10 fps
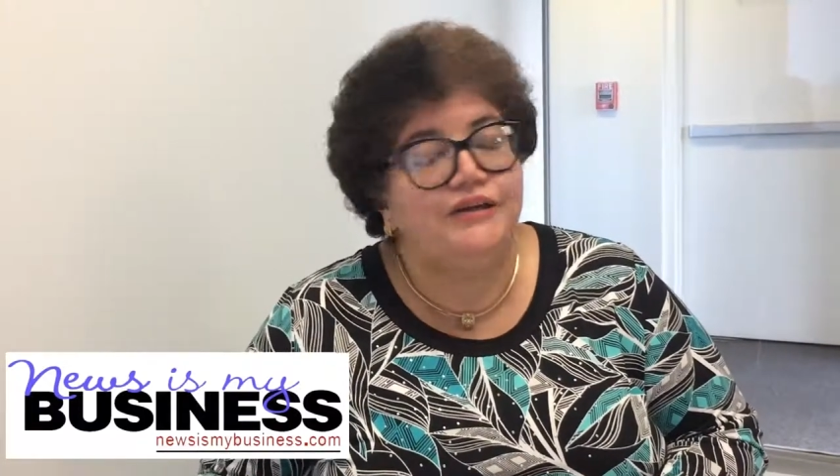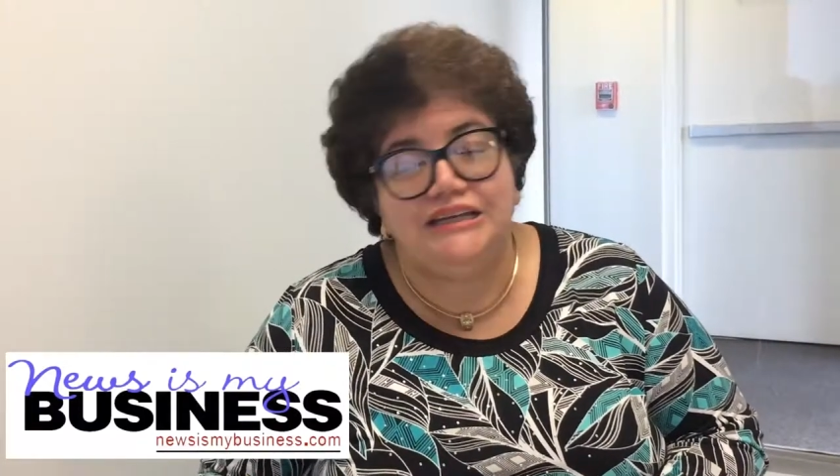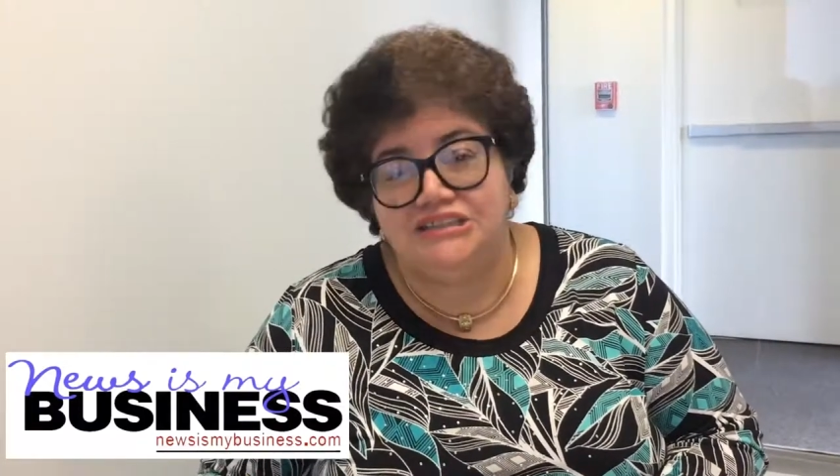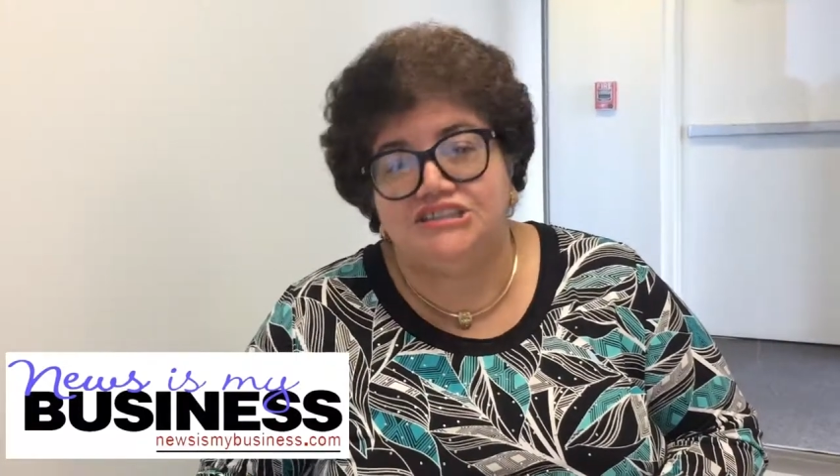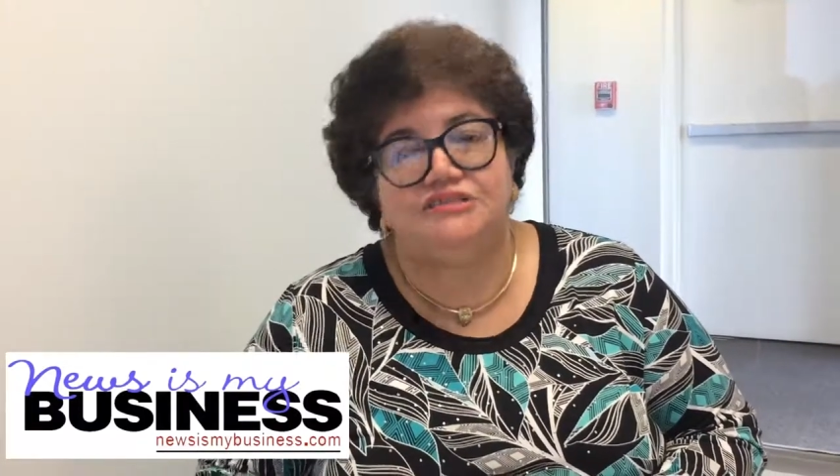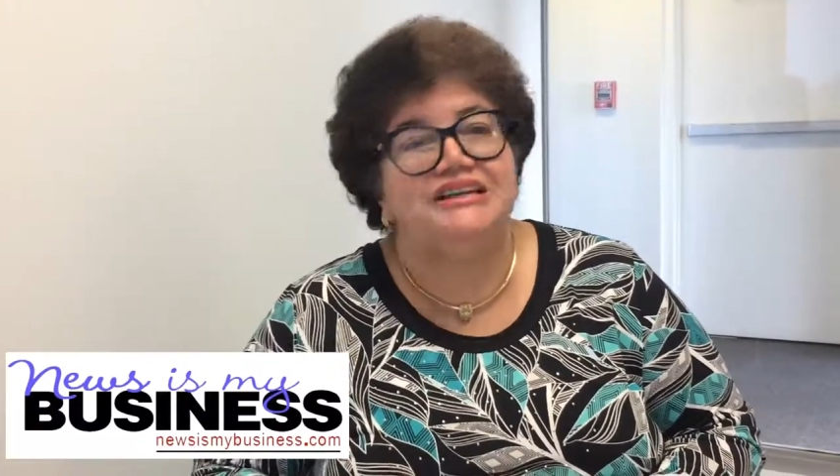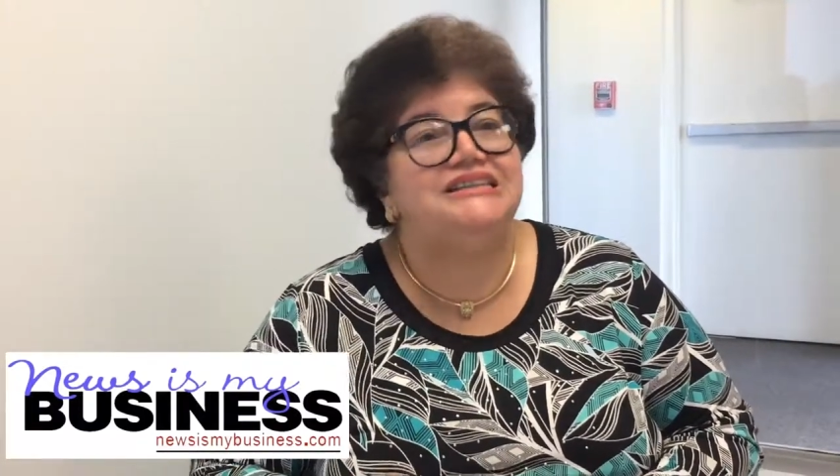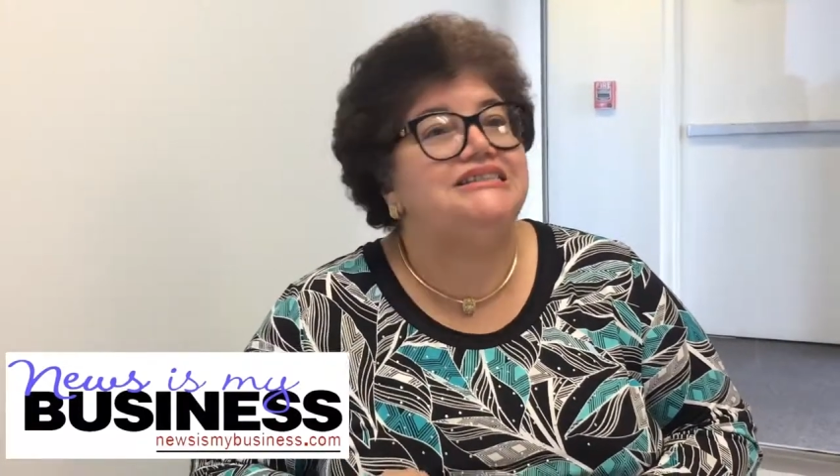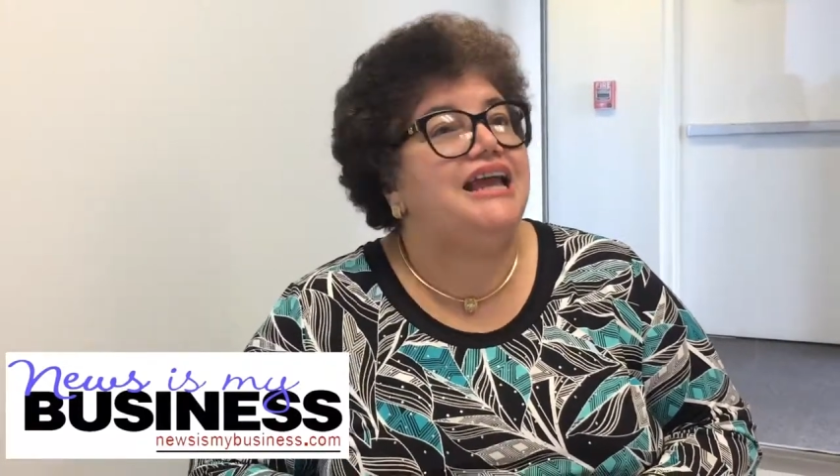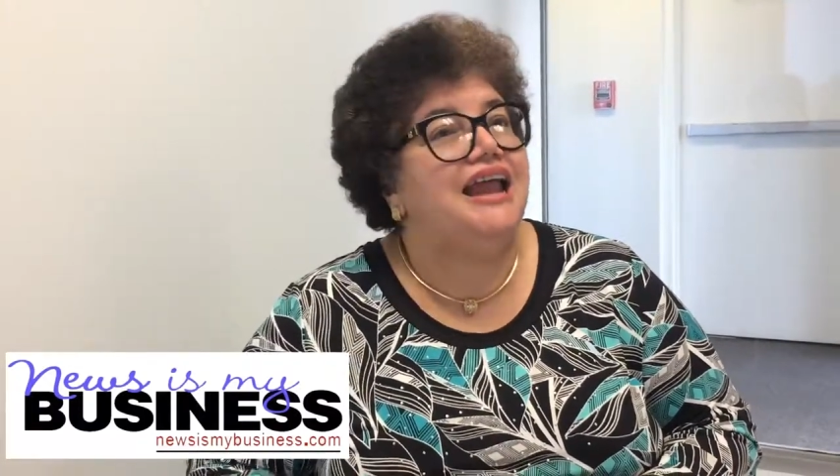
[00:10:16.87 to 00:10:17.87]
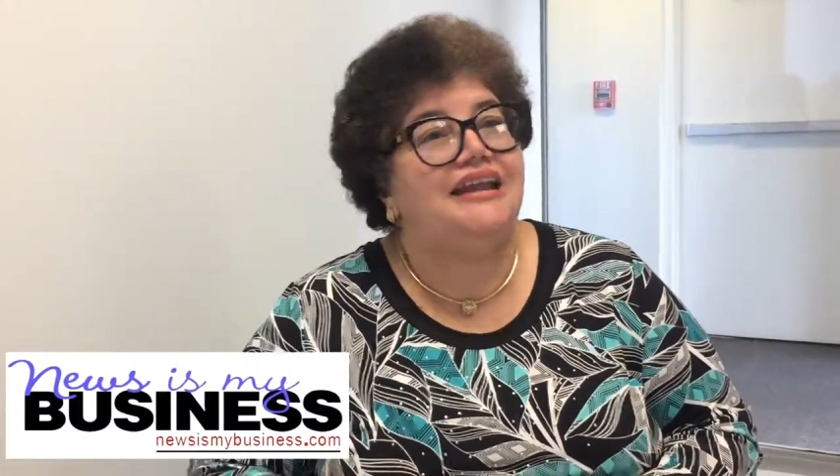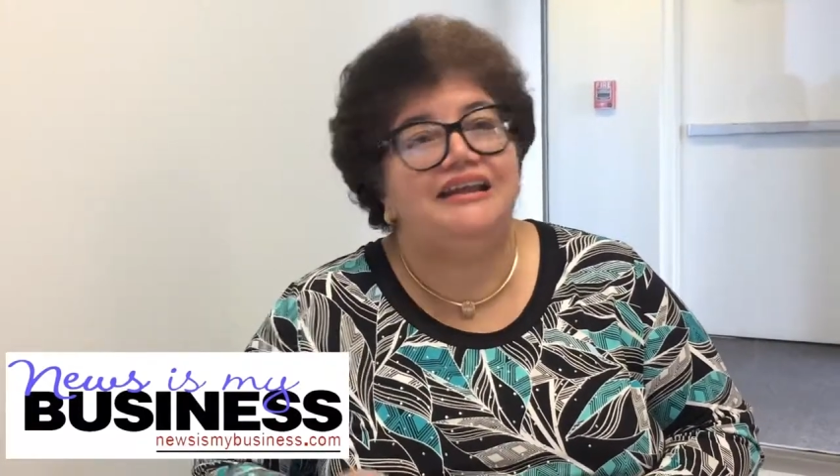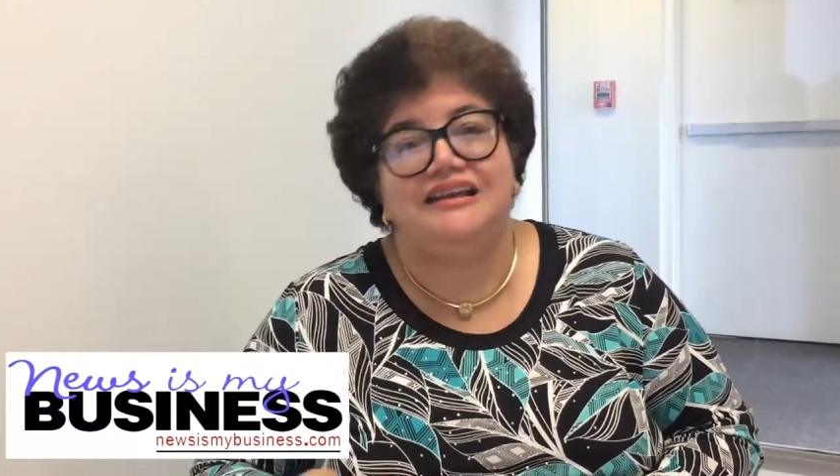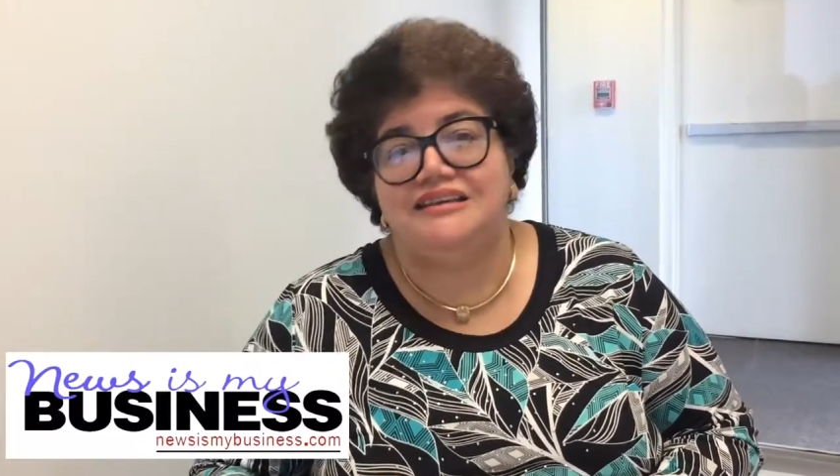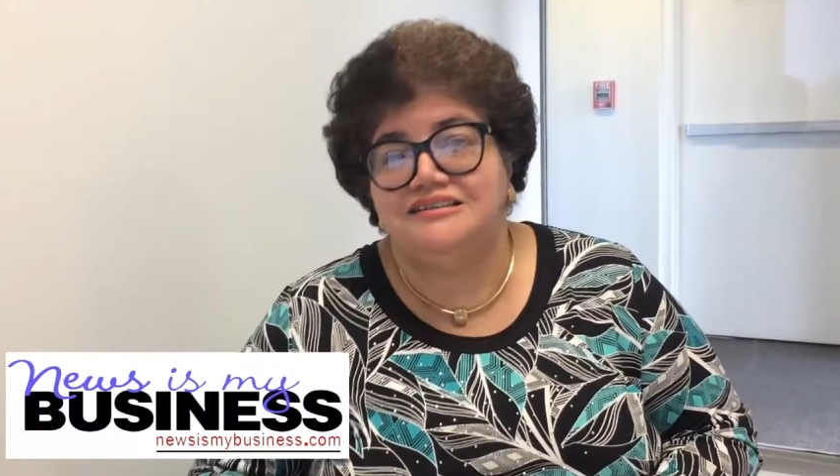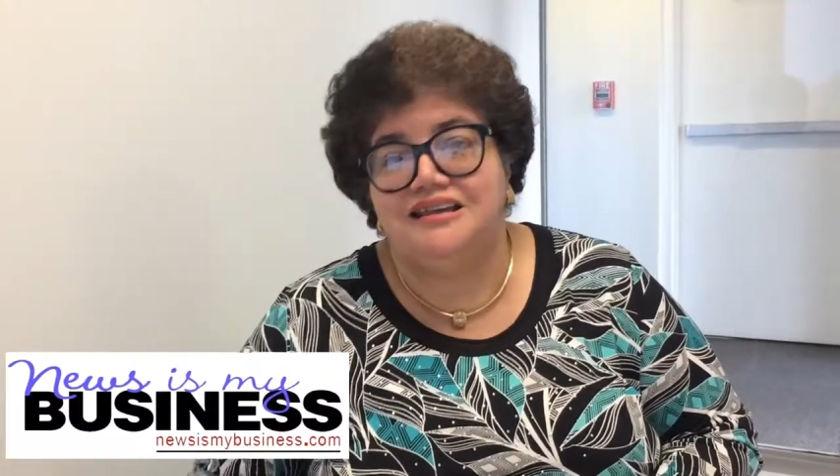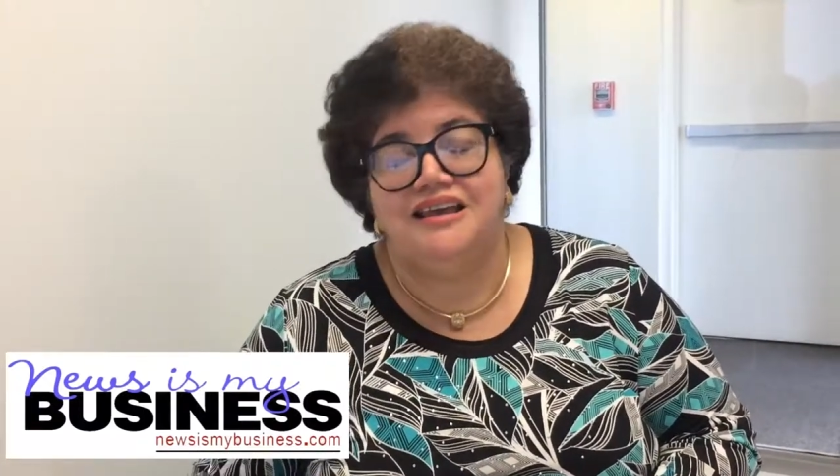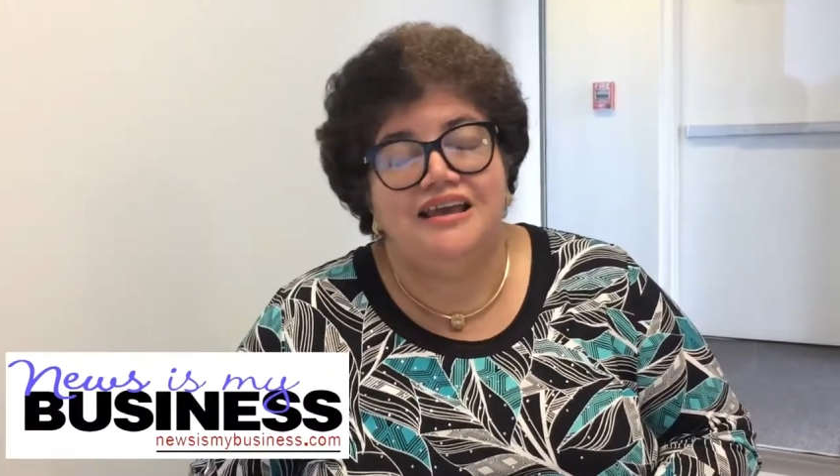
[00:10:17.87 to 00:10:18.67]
interest, and it is,